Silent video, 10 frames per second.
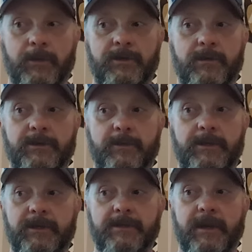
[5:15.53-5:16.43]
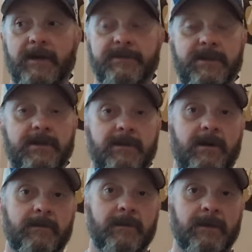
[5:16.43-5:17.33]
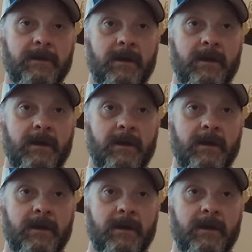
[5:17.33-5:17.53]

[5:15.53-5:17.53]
We do it. We did it to offset income.